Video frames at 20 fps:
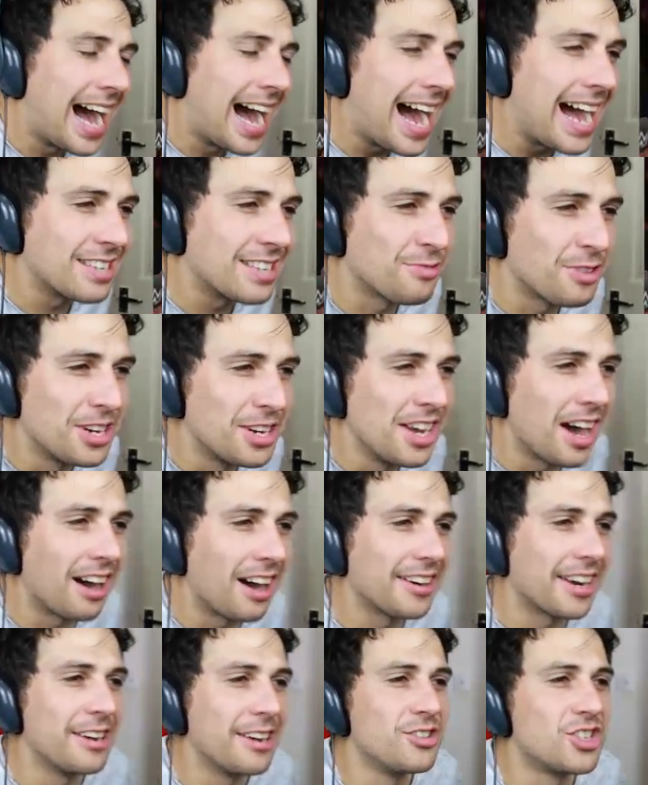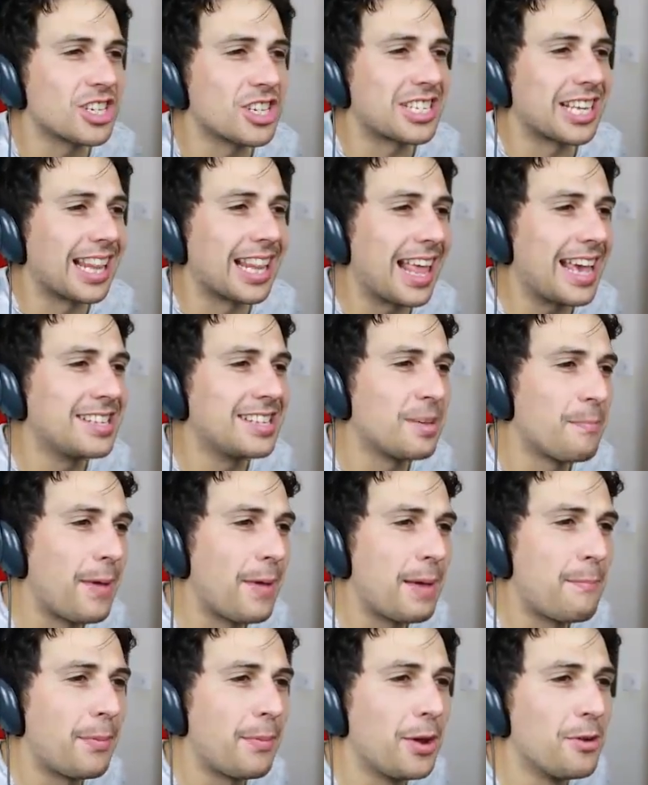as Ronaldo just lays a
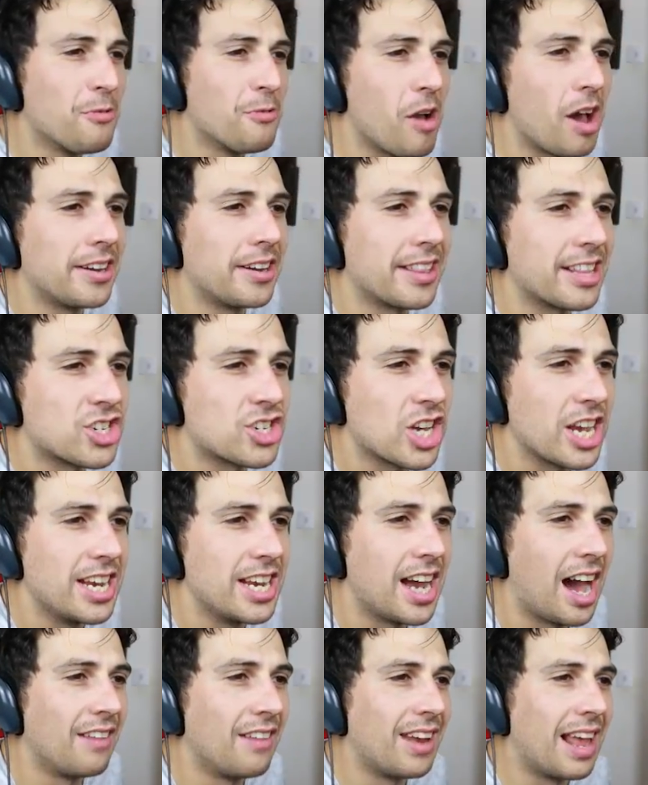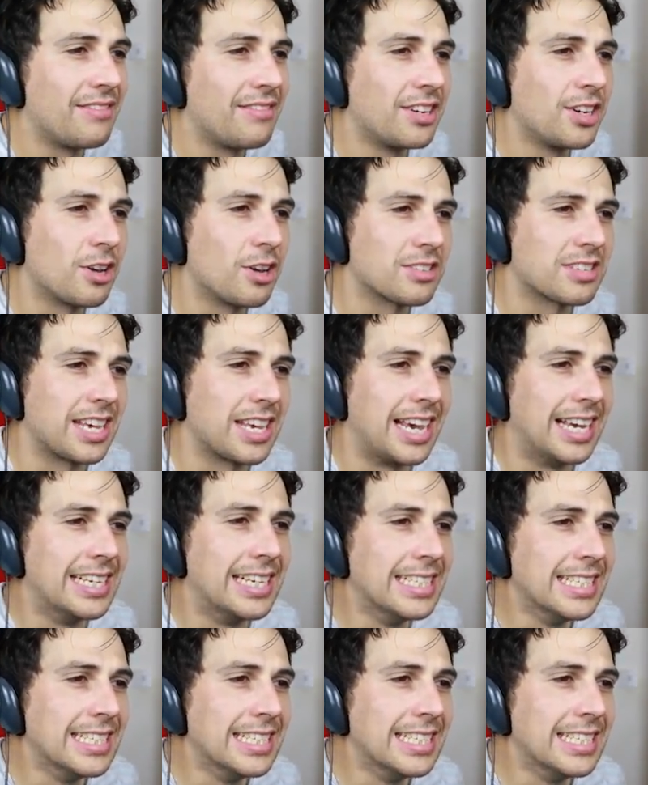big boot right under the chin of Lewandowski.